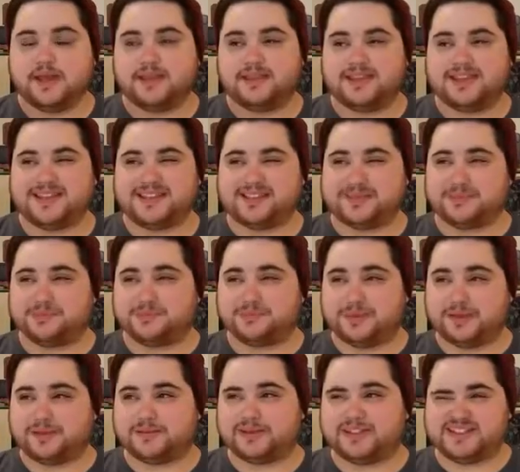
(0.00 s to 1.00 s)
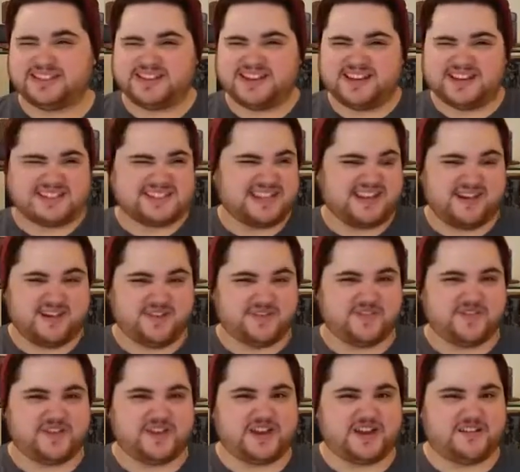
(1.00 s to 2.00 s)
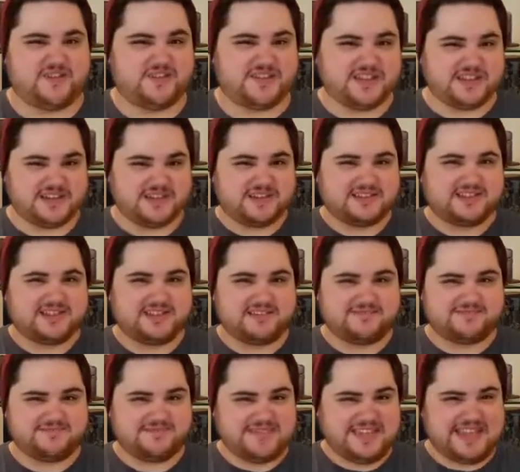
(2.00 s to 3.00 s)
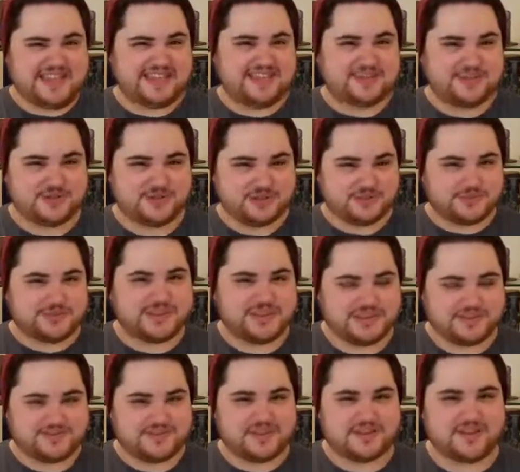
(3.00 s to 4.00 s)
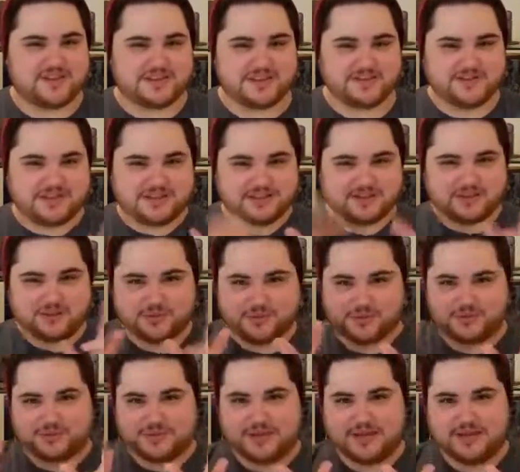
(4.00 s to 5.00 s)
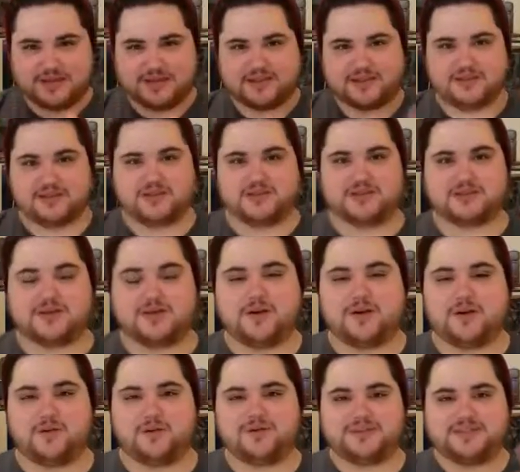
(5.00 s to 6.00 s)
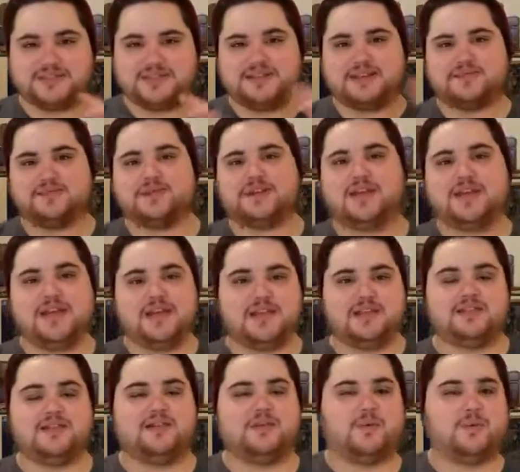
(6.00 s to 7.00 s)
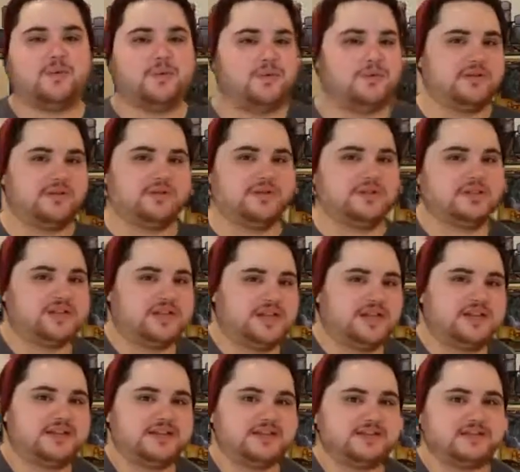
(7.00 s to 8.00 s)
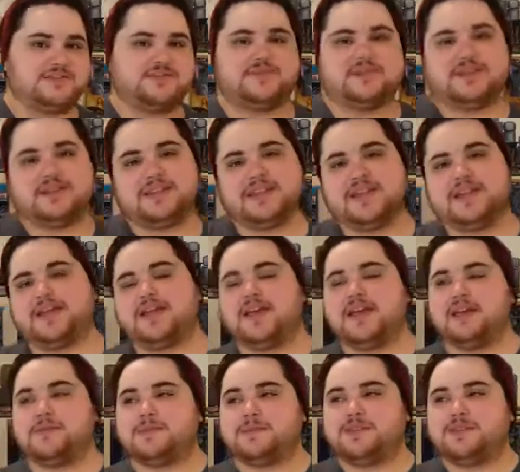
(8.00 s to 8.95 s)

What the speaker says: And that's kind of terrifying, even like the age that we live in now. It's everything social media, you know, like, oh, we've seen every like horror cliche and stuff like that.